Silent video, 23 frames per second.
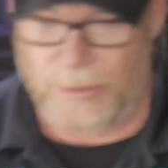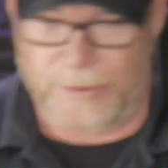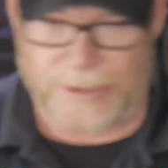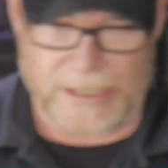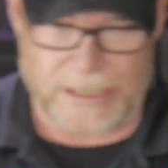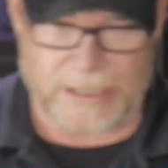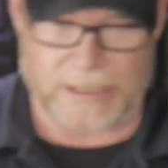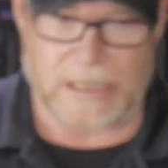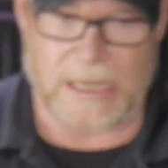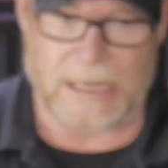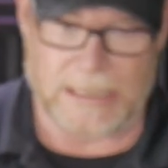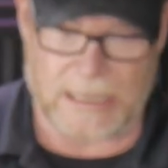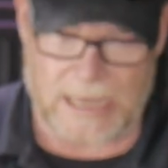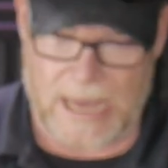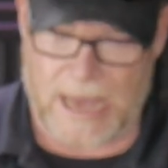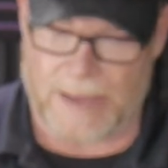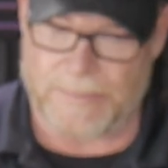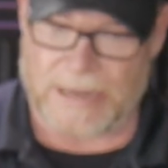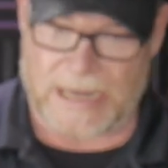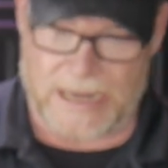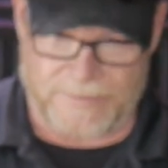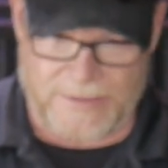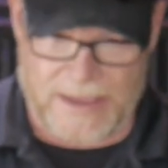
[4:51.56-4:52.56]
deal. A Lot, I
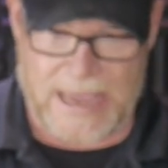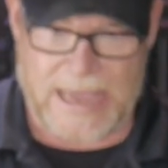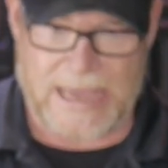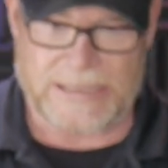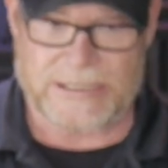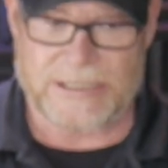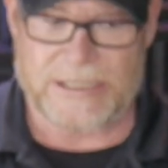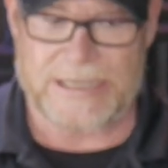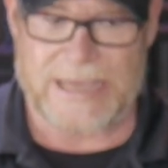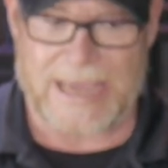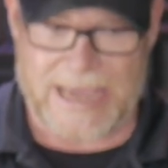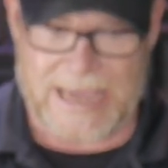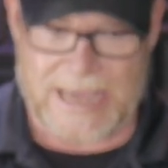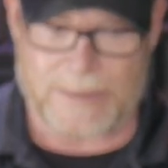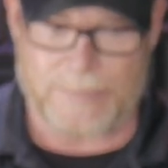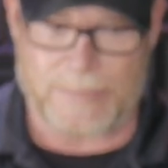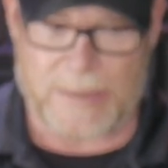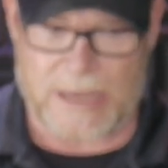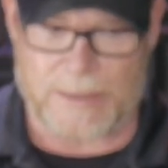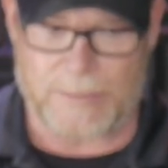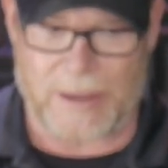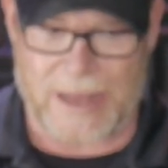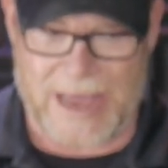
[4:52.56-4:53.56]
mean, I've actually had
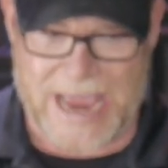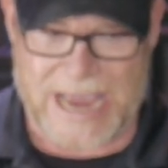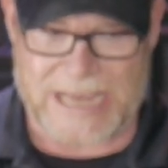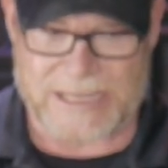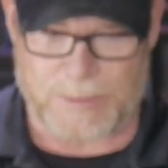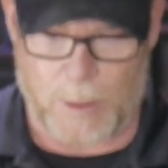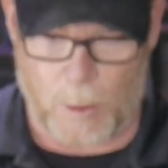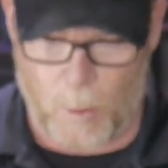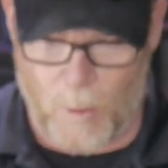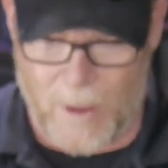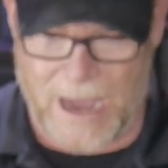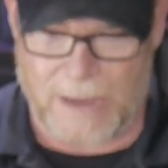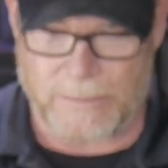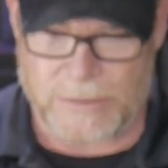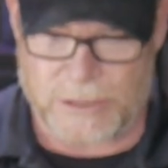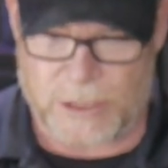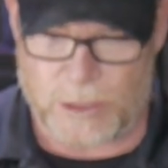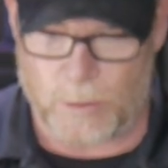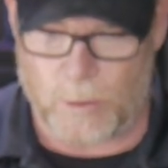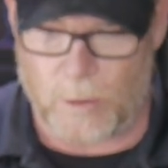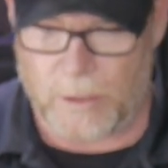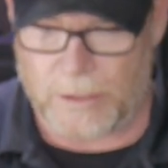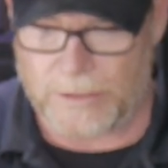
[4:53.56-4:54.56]
people ask me, why would
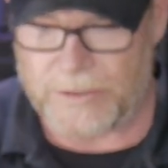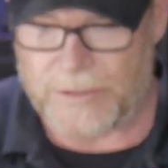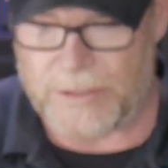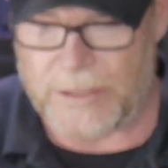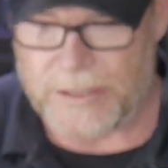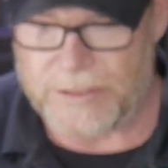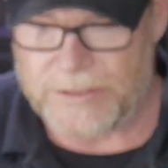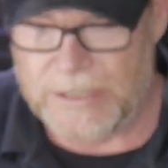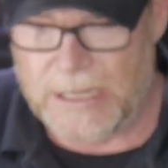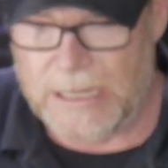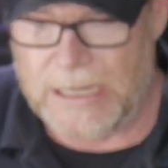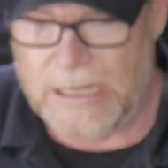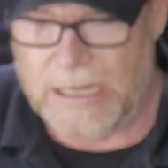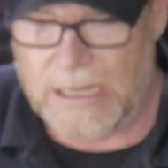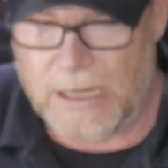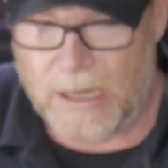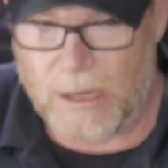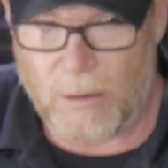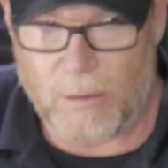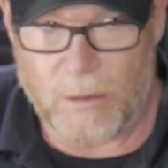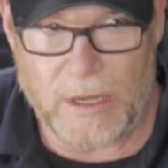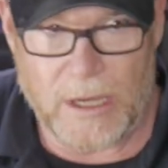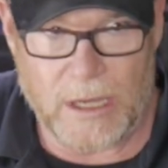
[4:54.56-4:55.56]
you want this?
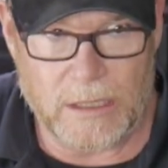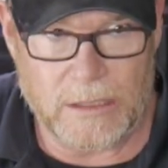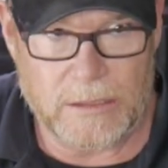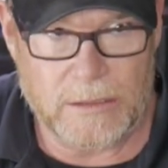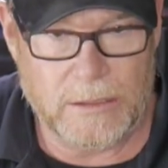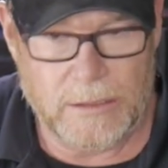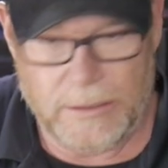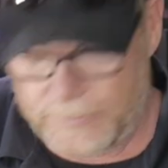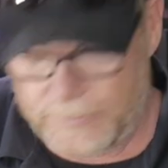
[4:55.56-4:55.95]
Well,